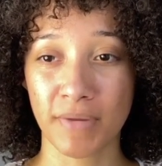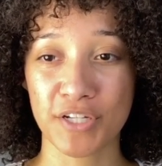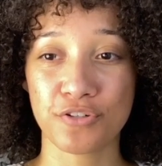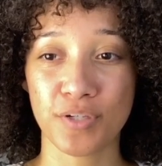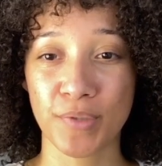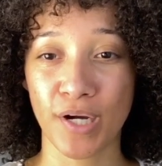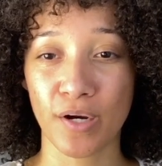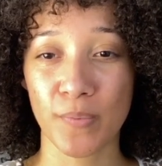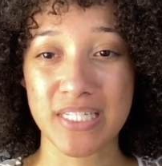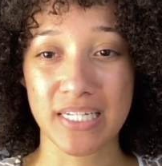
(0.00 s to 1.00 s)
My
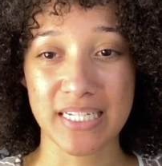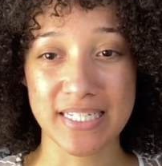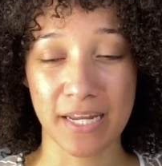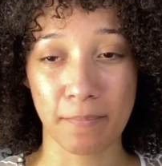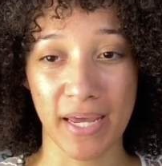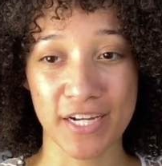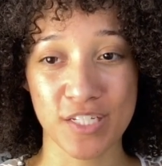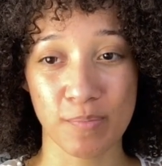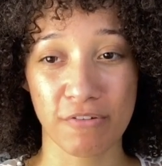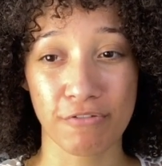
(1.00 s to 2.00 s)
dream car was a Nissan
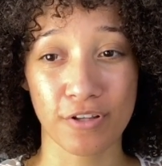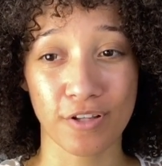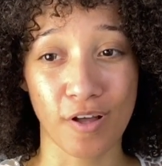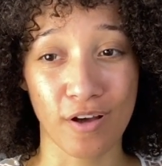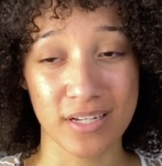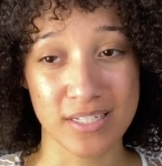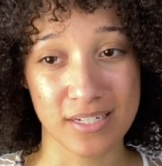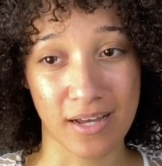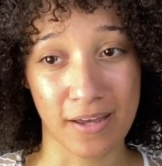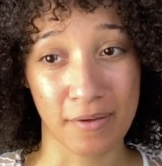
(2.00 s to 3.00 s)
Maxima for the
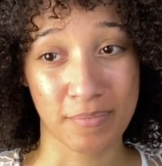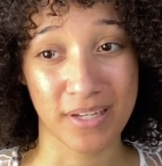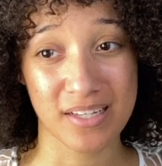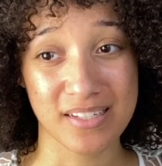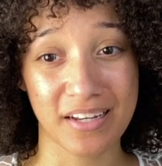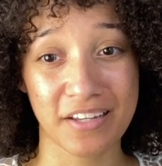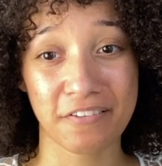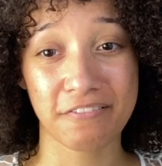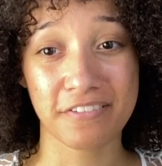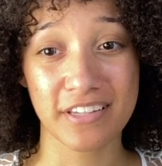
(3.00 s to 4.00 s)
longest time because
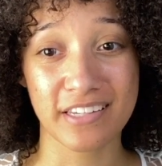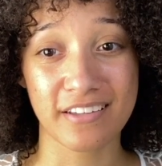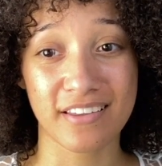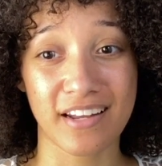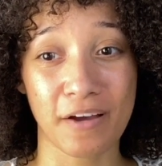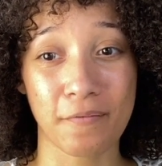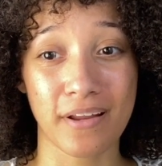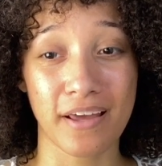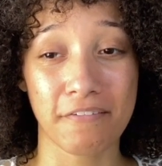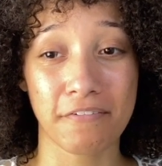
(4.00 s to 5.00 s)
I didn't feel that
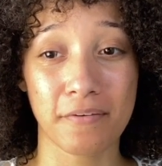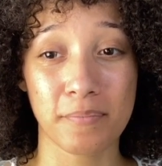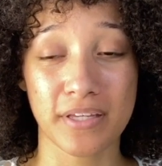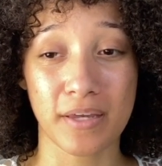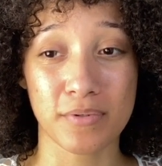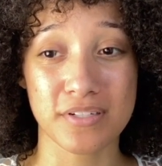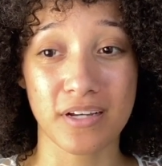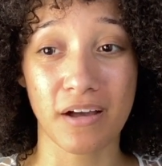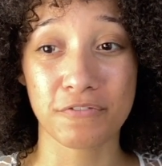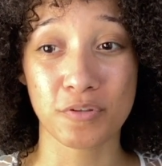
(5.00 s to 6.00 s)
I would ever be
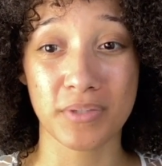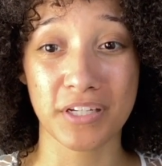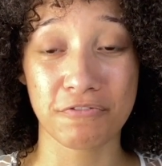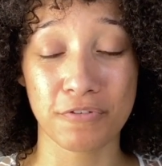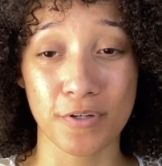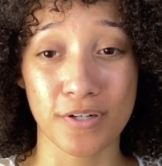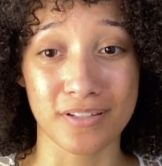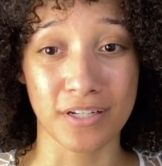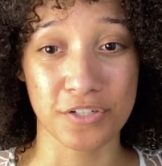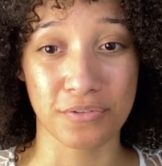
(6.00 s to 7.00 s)
able to comfortably
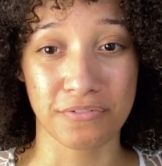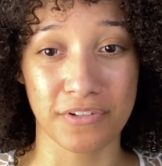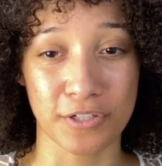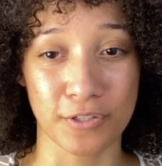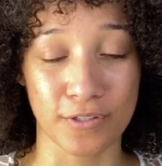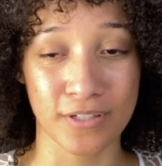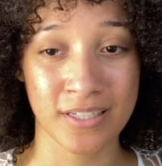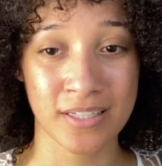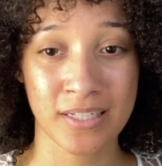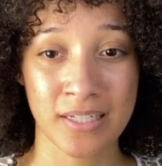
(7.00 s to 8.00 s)
afford a luxury
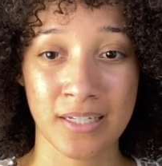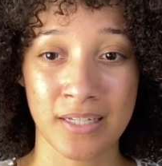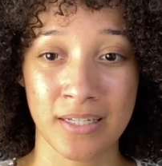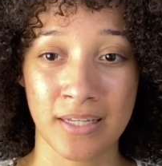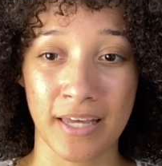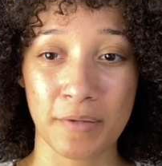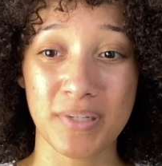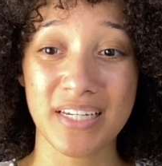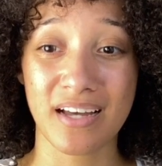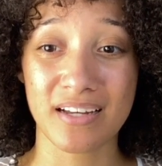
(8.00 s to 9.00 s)
vehicle.
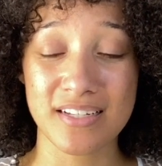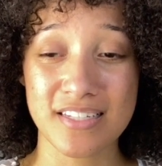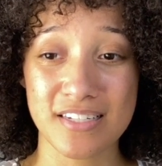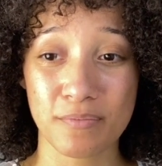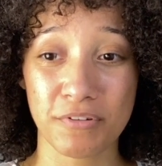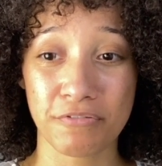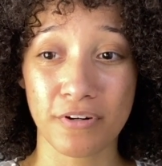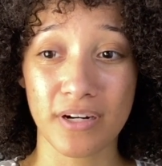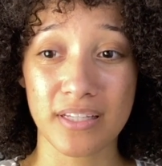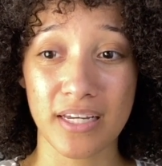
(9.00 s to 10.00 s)
And being honest,
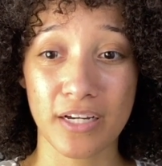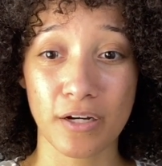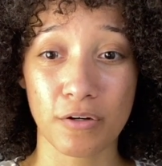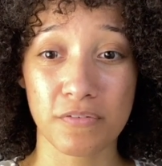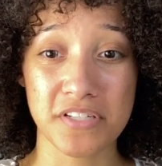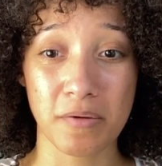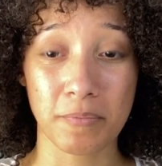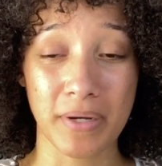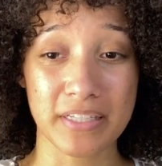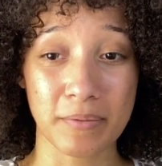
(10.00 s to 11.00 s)
before I let go of
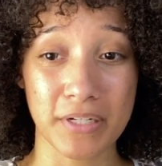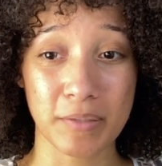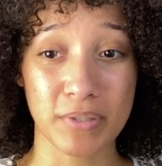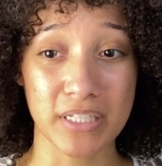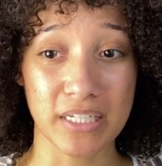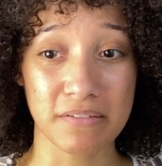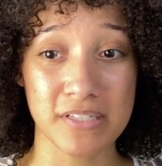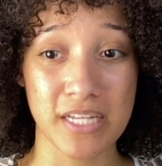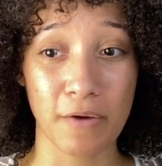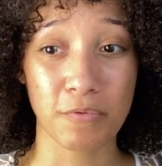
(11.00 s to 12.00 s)
some of my limiting
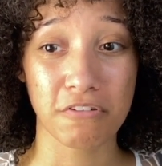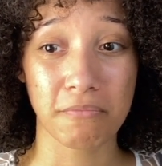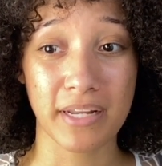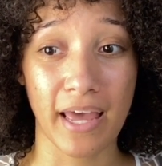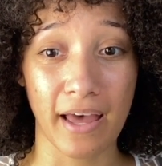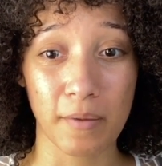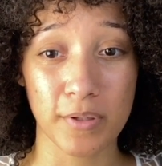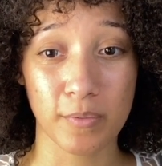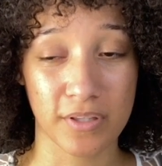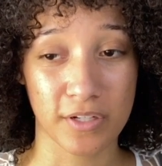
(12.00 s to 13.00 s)
beliefs, I would have been
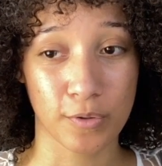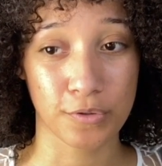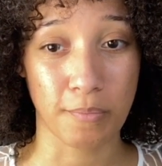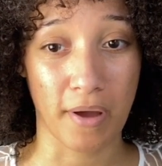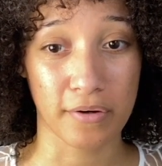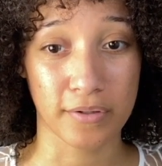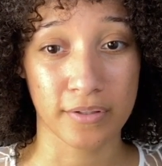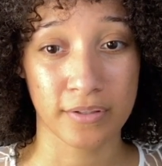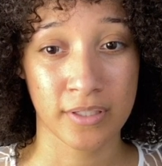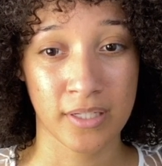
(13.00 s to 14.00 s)
happy with an older
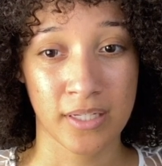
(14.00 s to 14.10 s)
model.